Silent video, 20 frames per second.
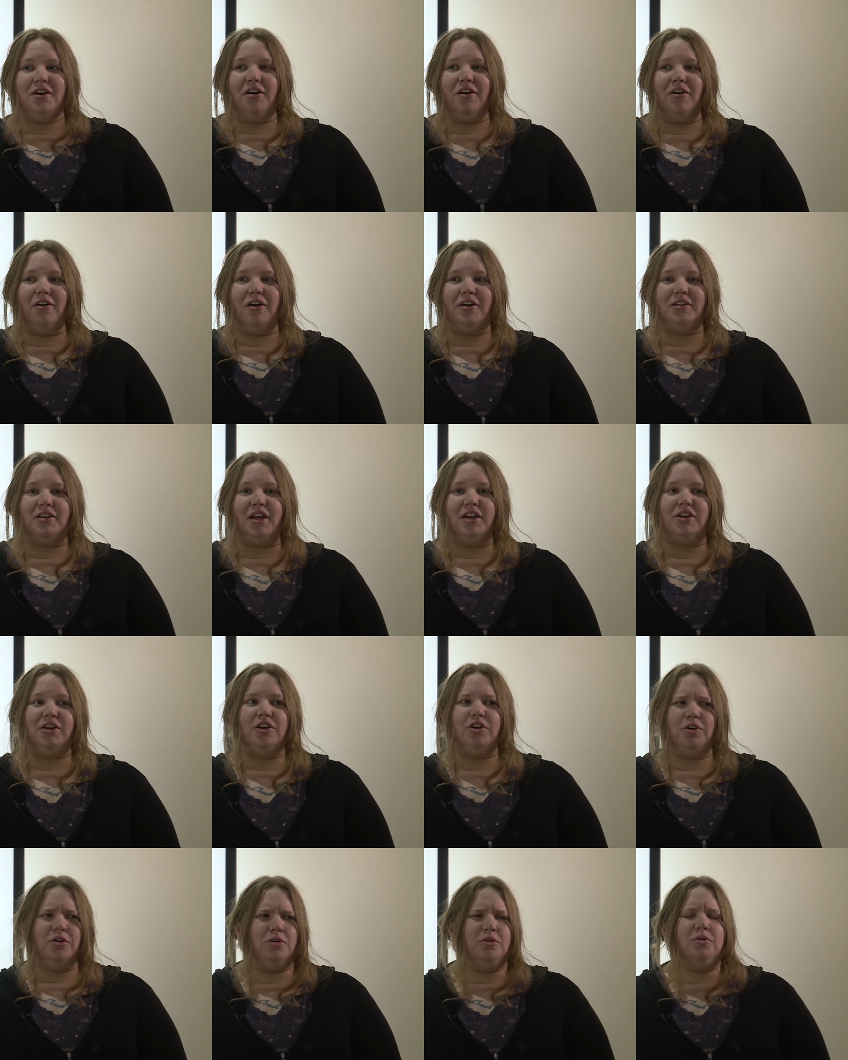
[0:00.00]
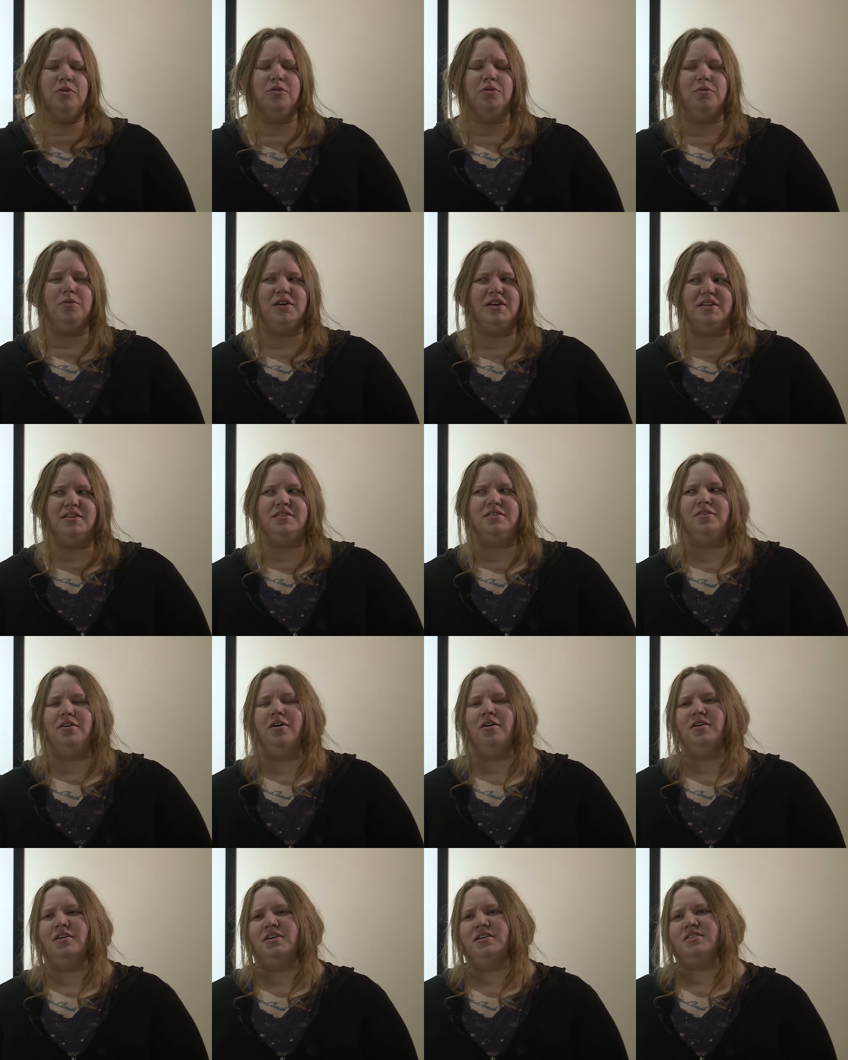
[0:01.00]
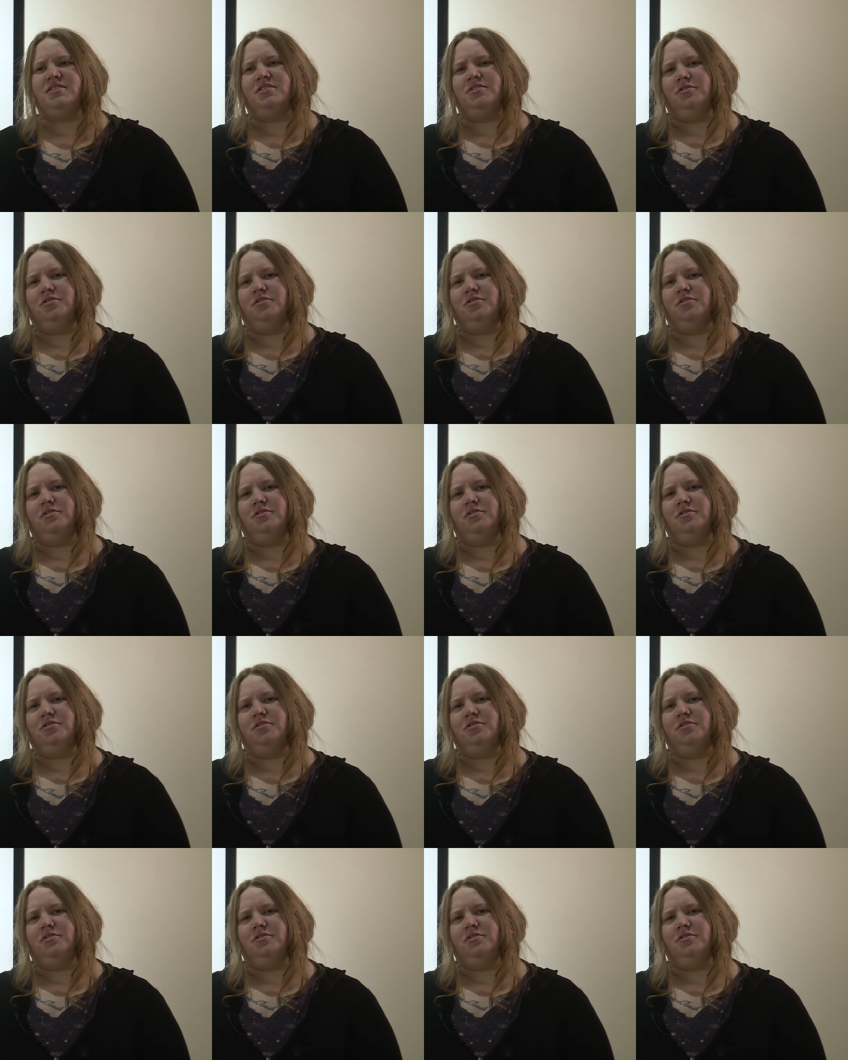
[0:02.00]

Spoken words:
on like who is an artist